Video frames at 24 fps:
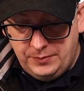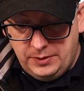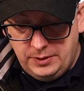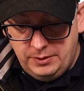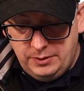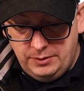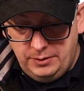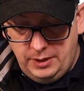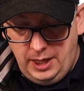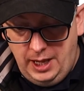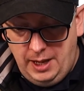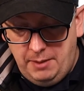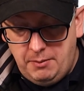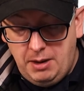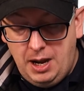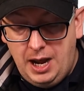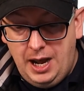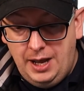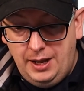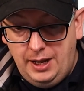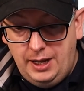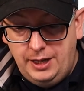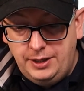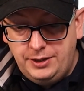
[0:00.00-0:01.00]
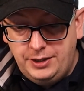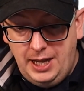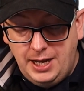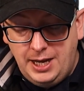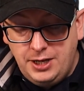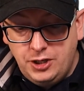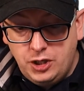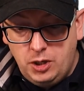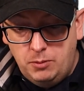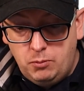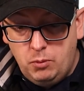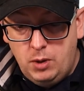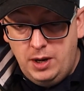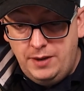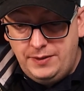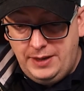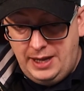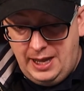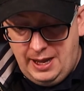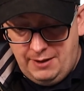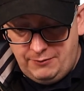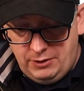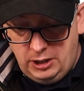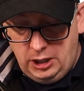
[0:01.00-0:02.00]
Yeah, and they end up where they
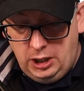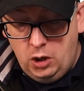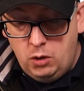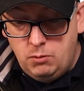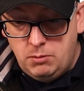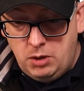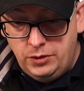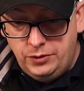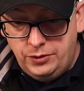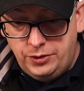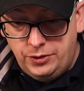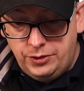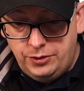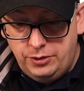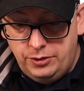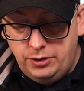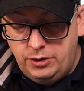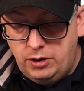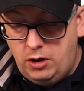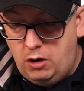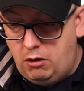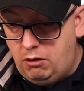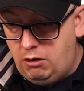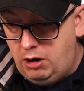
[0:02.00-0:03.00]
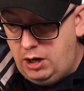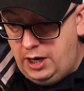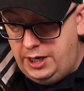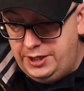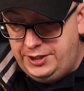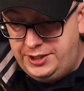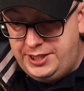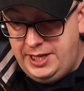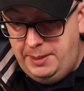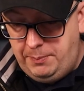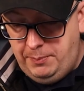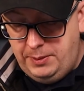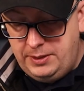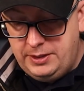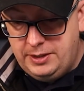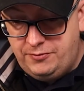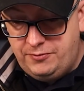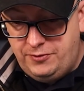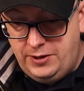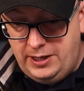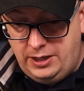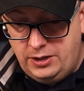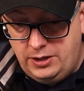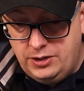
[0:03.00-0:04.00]
have a low month or a dip in the
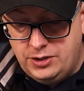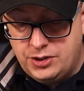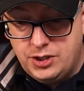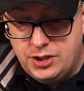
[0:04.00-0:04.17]
figures